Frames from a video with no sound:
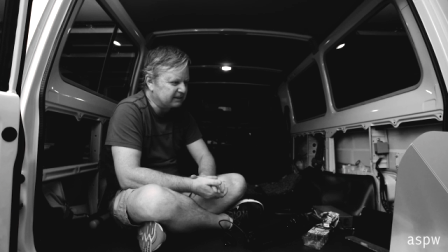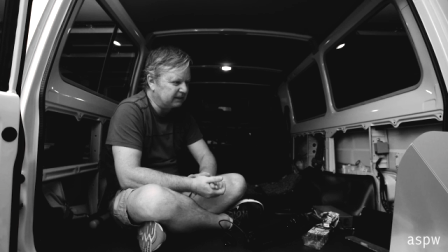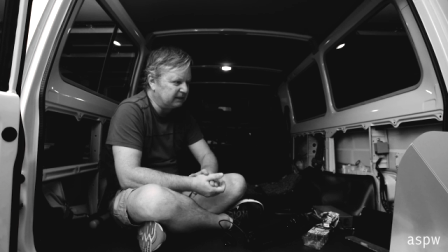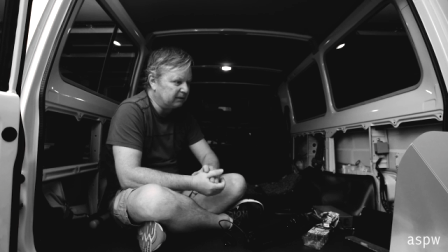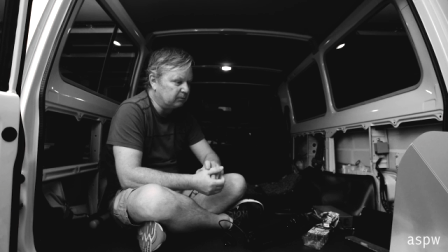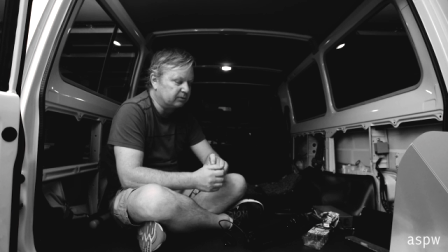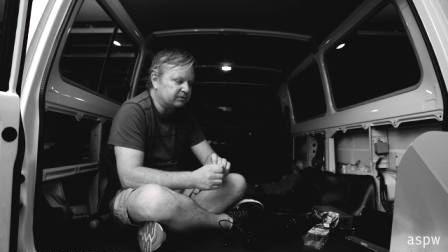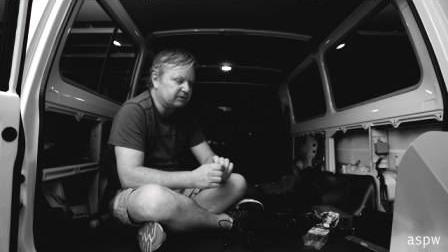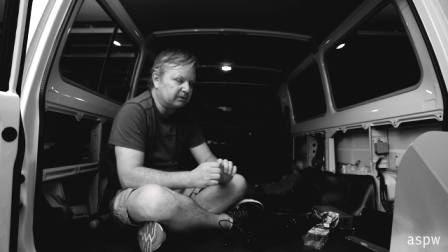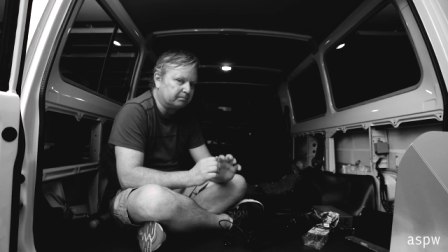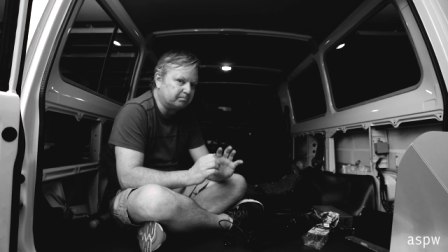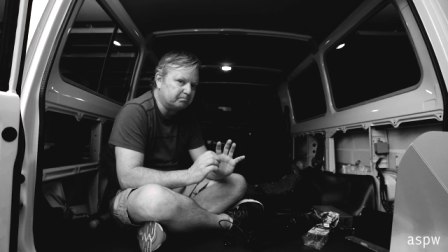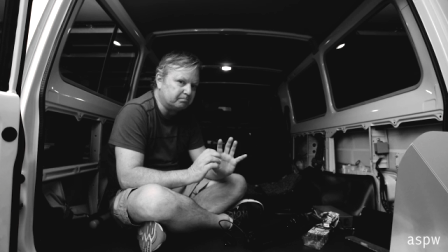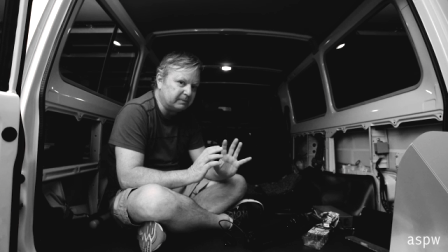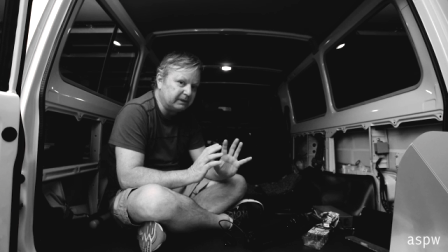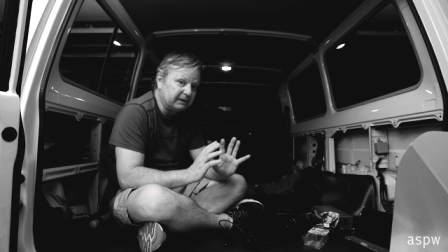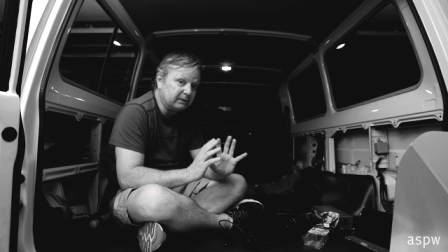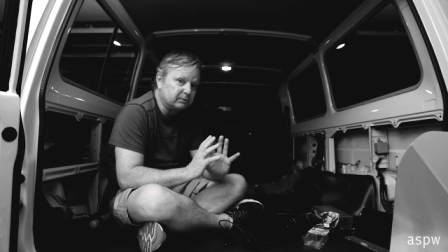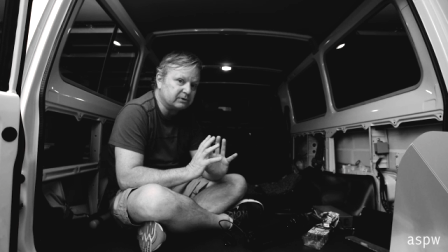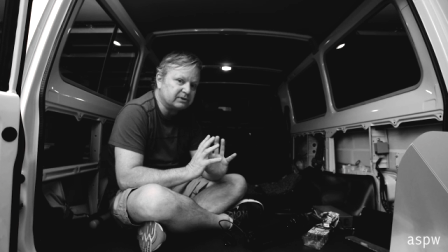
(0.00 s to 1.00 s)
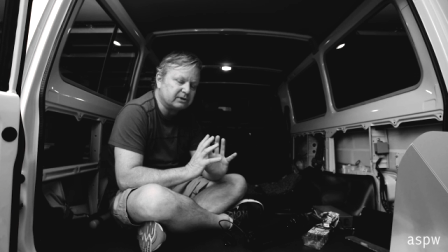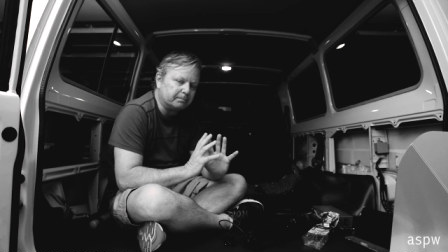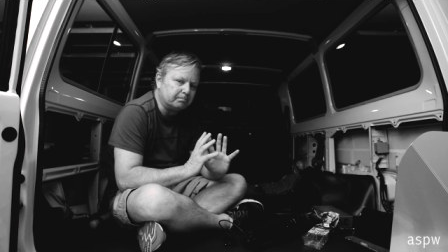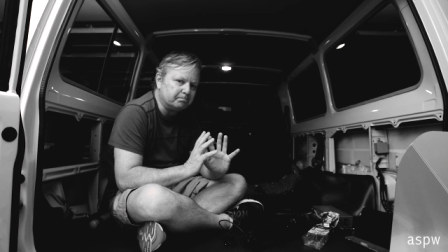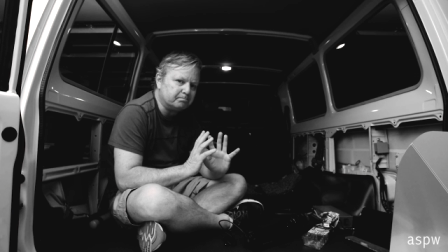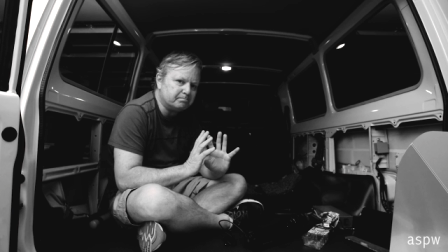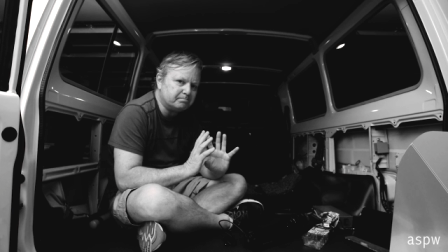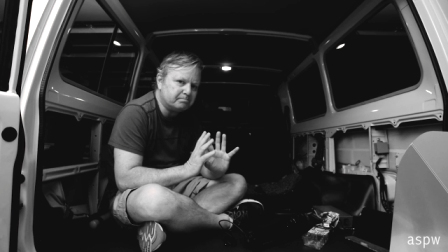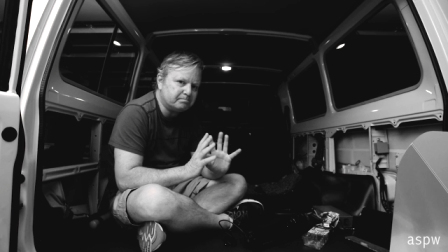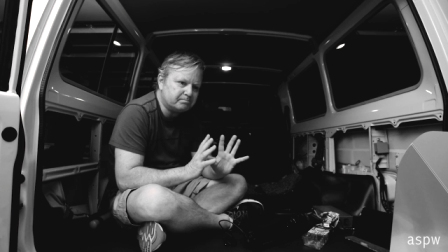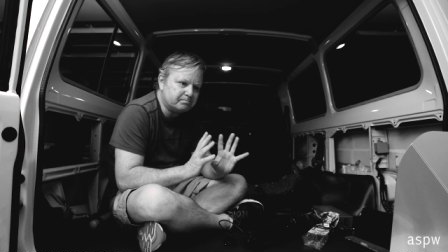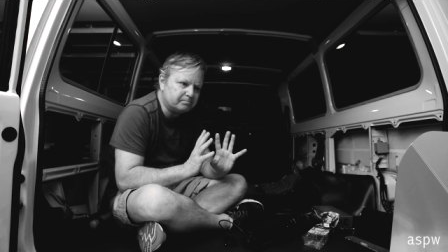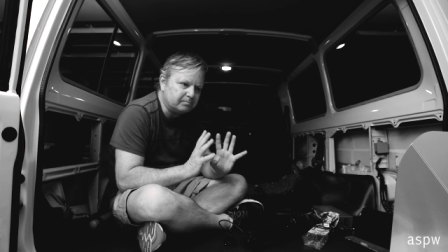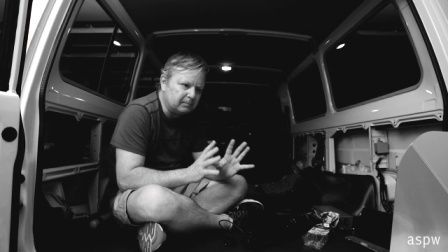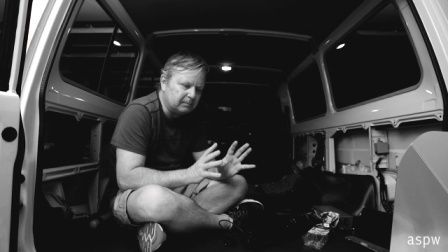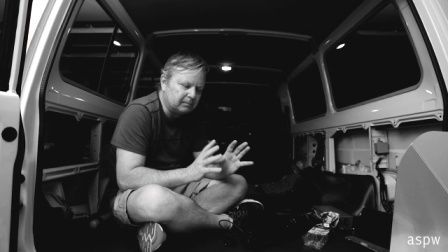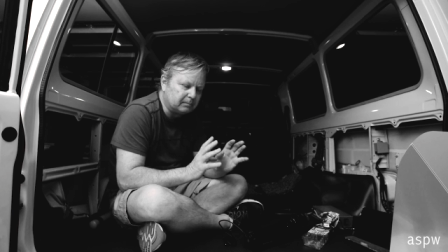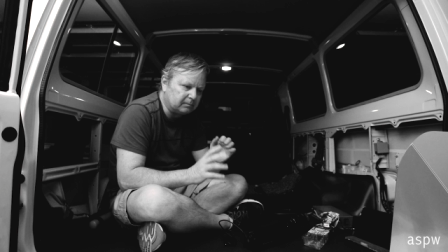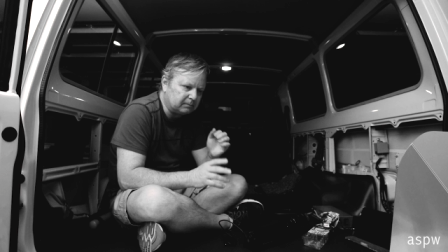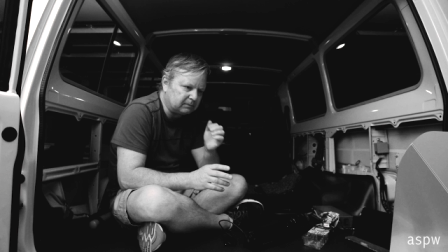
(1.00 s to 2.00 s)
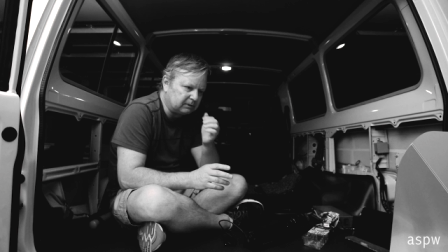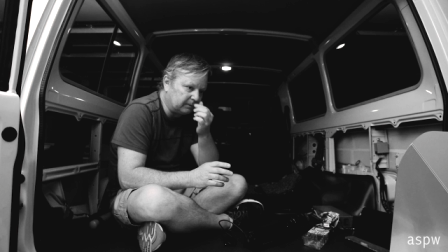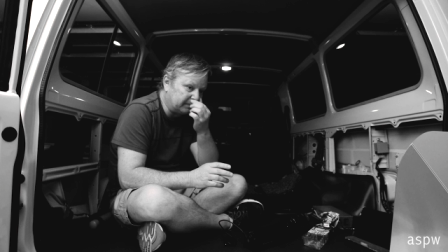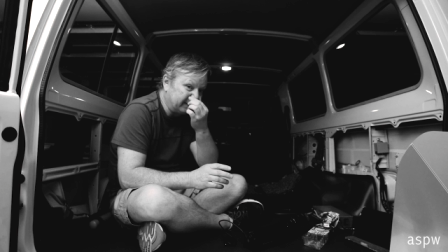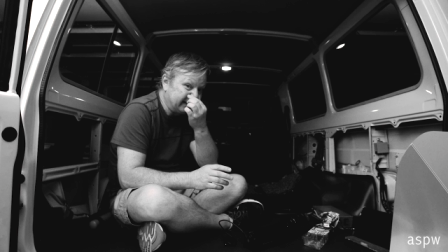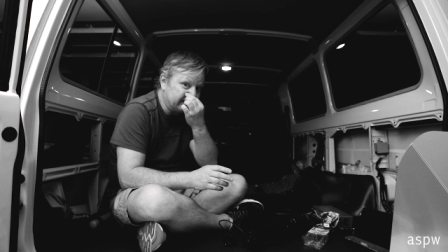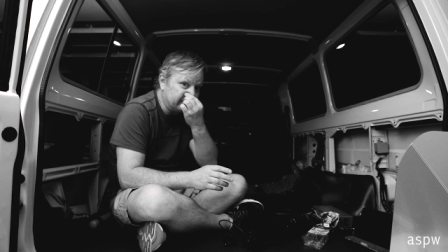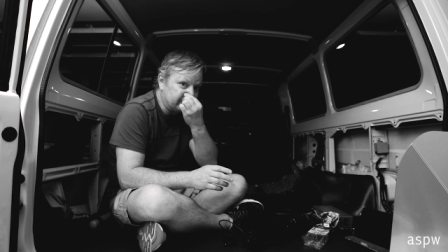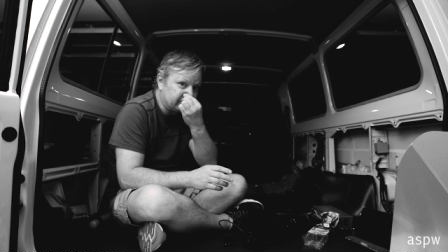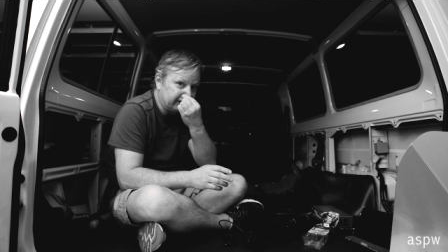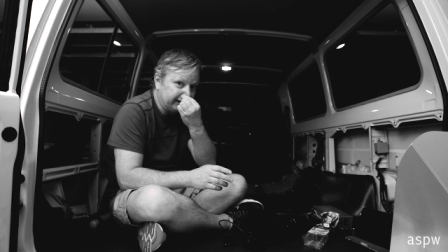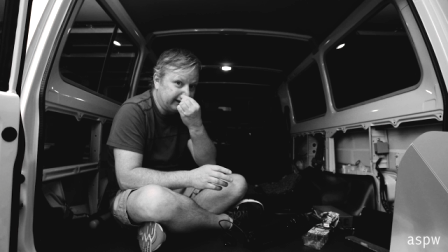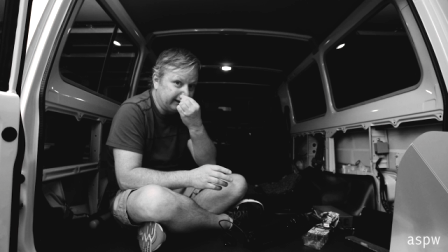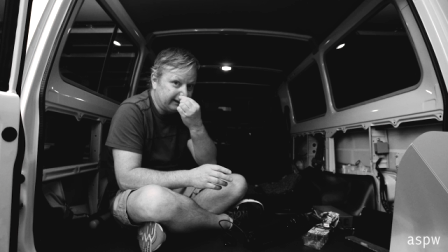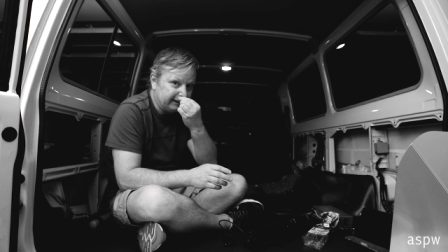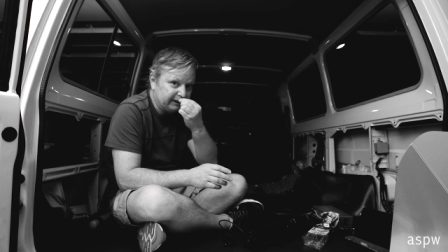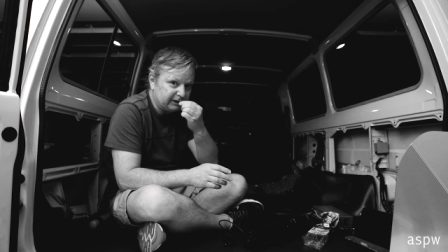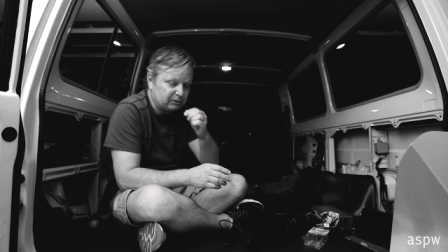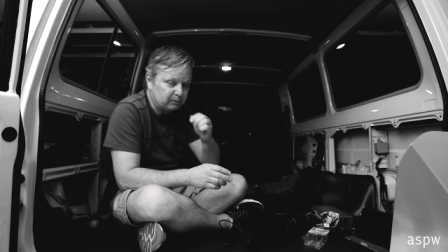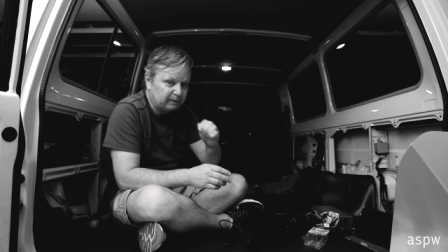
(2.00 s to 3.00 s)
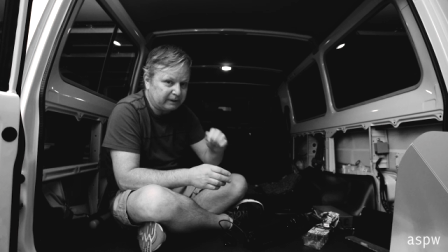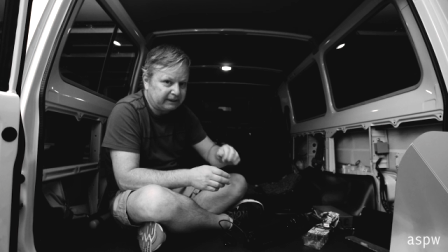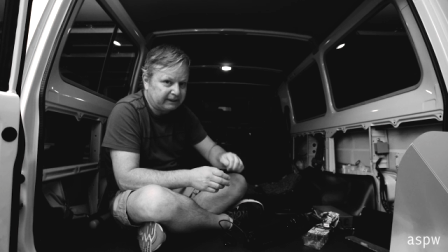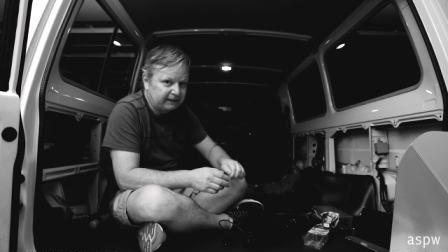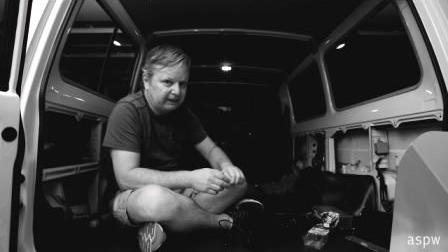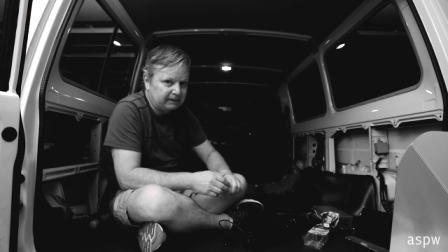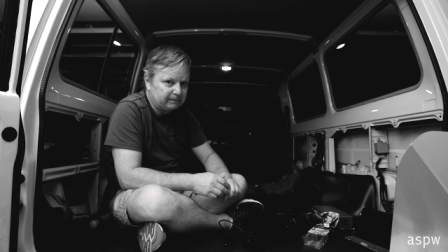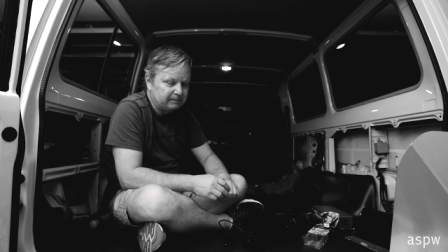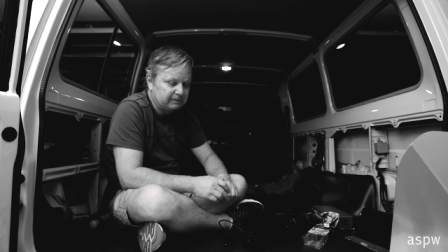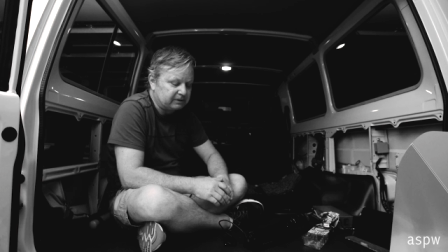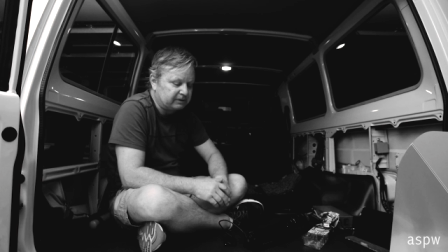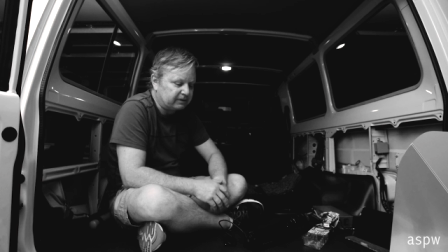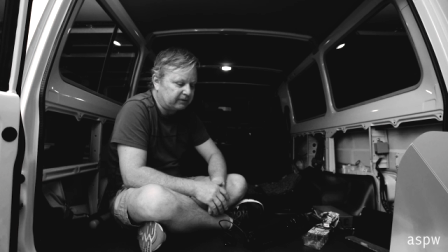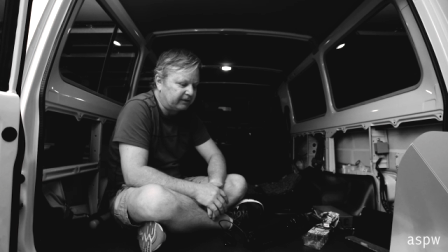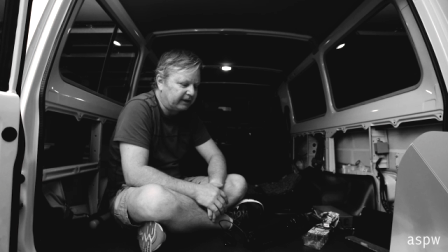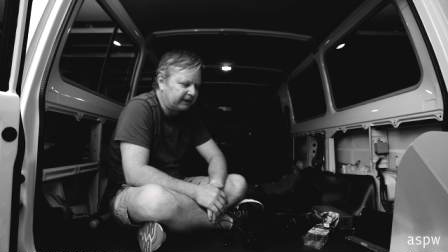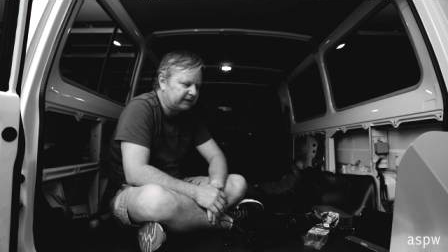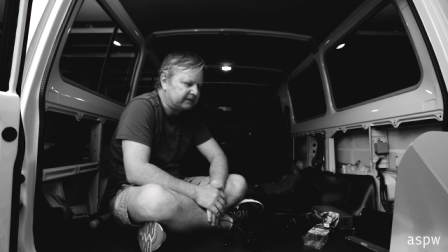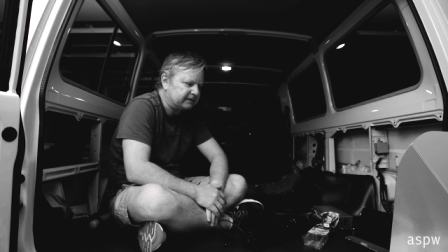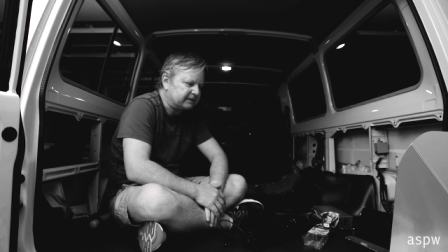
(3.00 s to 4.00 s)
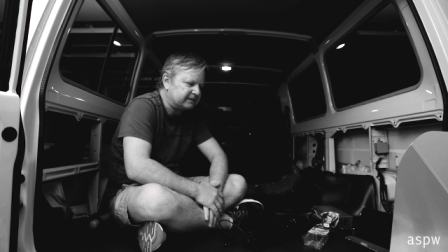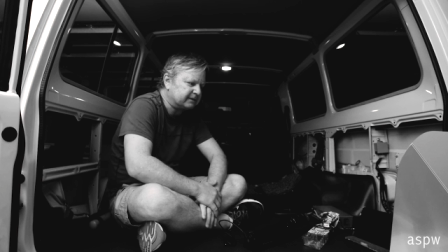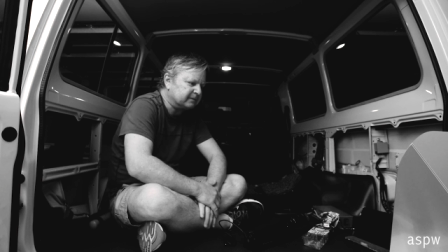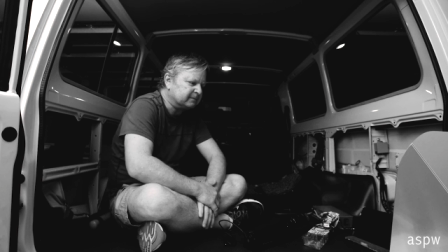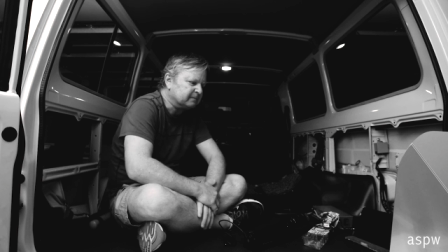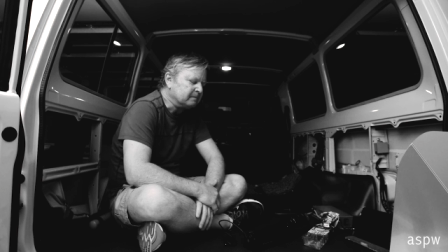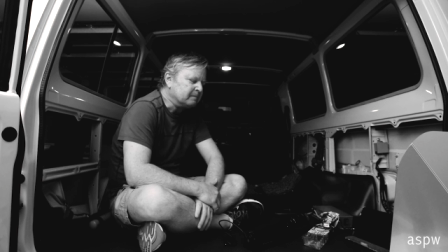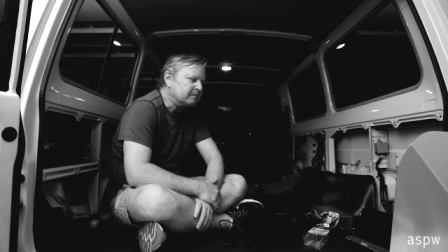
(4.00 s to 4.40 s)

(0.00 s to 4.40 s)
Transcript: He was a he was a the big cheese when it came to directors.